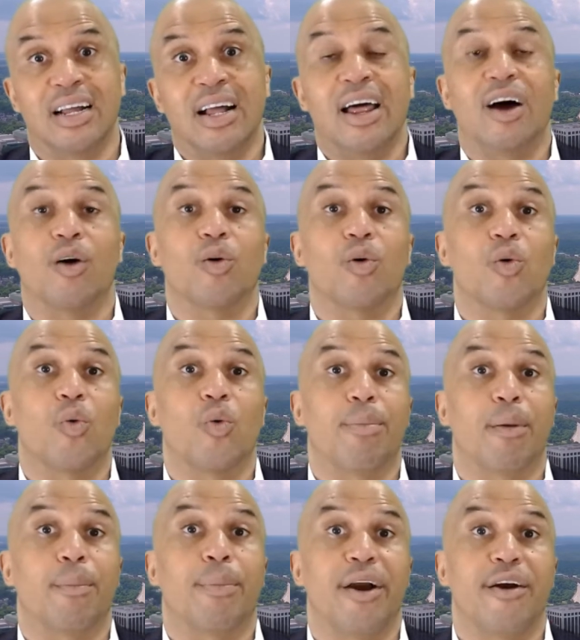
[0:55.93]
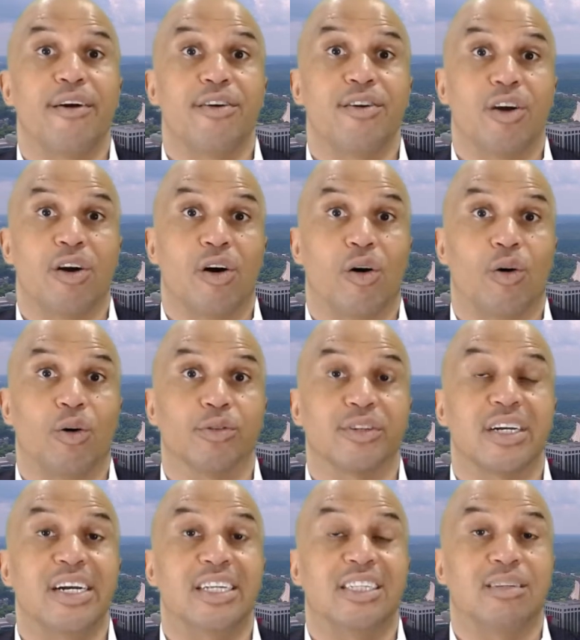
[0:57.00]
Now, when preparing your goals,
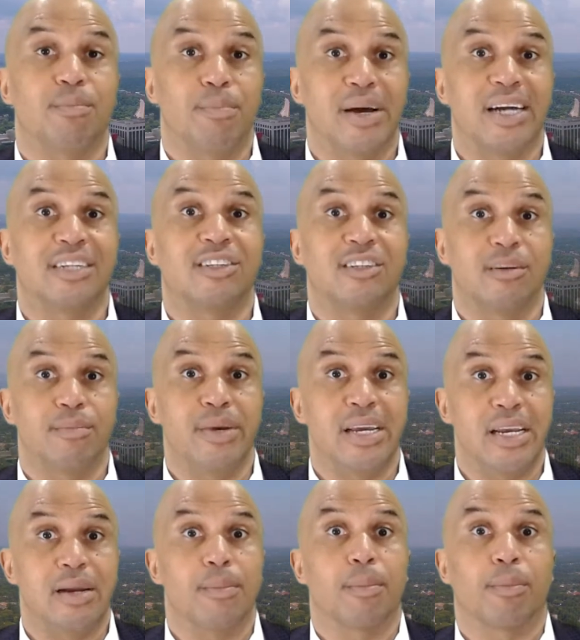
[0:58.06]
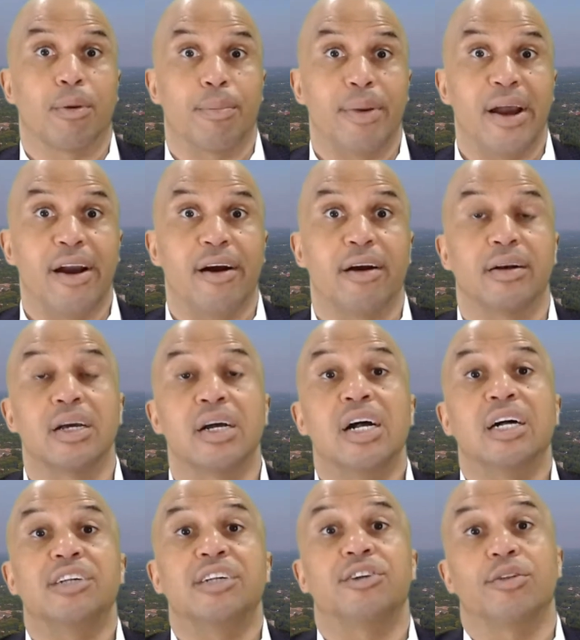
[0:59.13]
it's best to be prepared
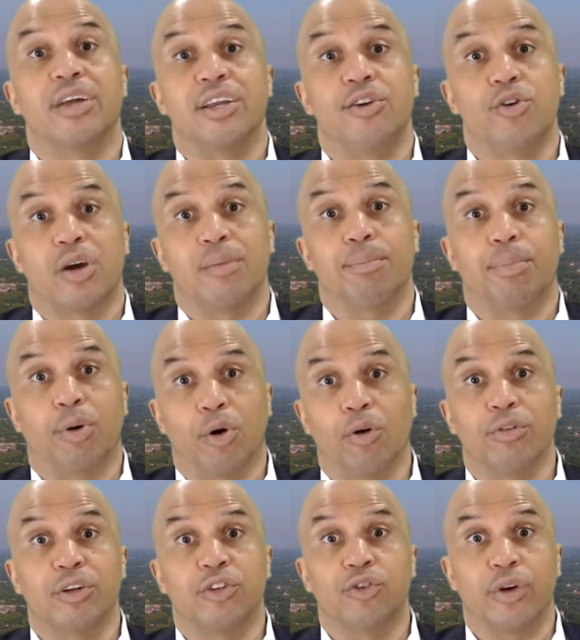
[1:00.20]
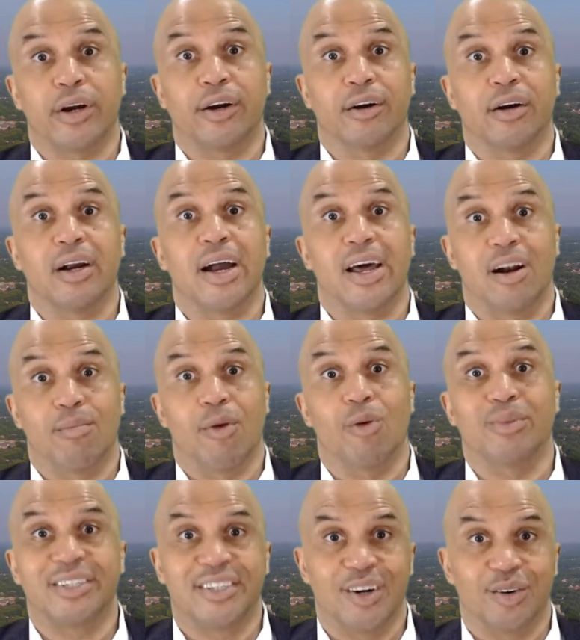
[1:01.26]
so that you can pull the trigger at a
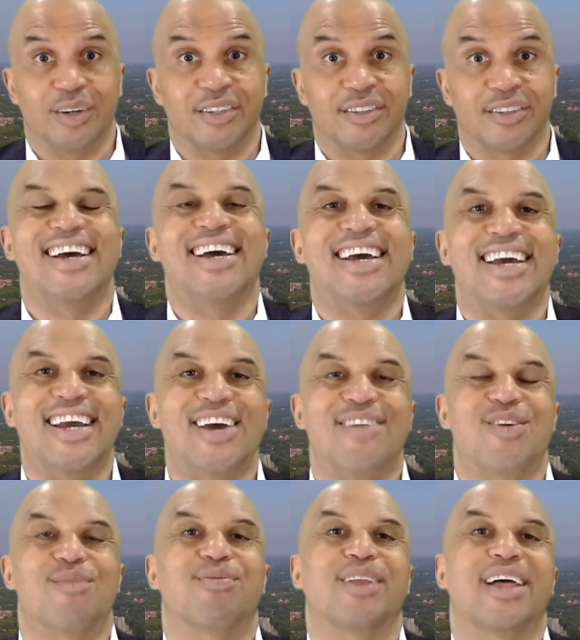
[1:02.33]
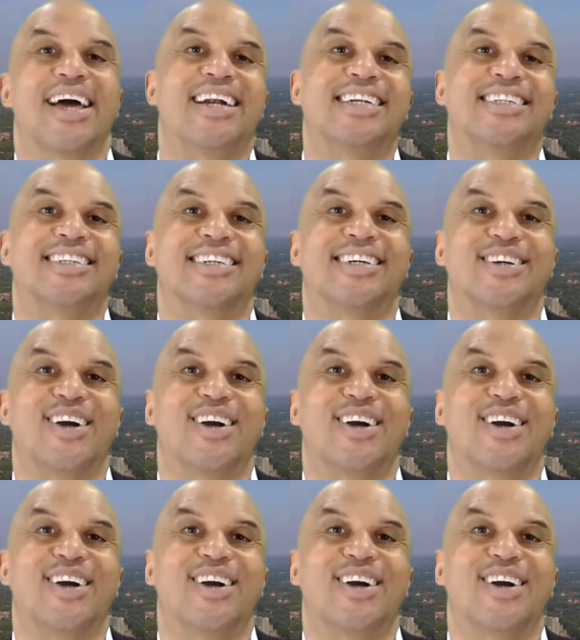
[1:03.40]
moment's notice. If you're planning to sell your